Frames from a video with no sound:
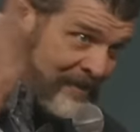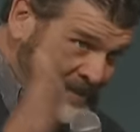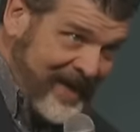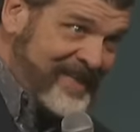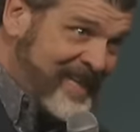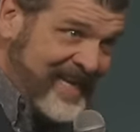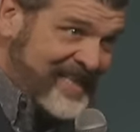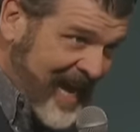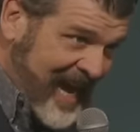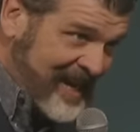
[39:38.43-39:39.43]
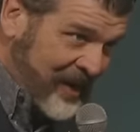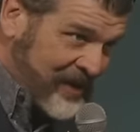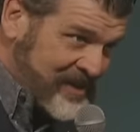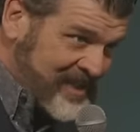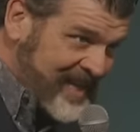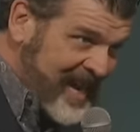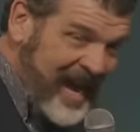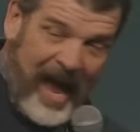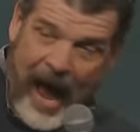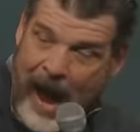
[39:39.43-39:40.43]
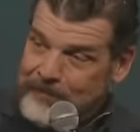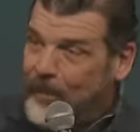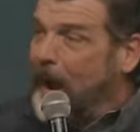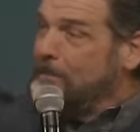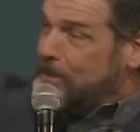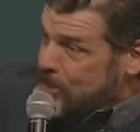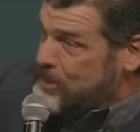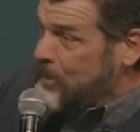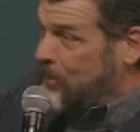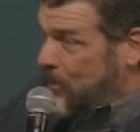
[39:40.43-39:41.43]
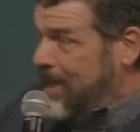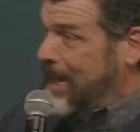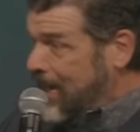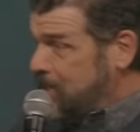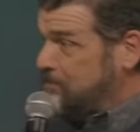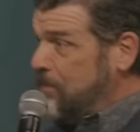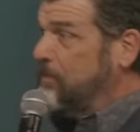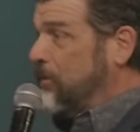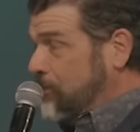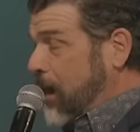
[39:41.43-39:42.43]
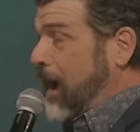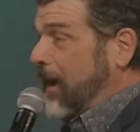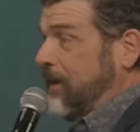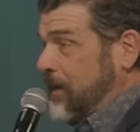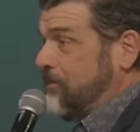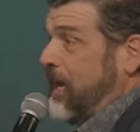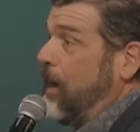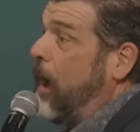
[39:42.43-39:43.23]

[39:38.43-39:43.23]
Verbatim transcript: appease his haters, I promise you, we as people of God living in a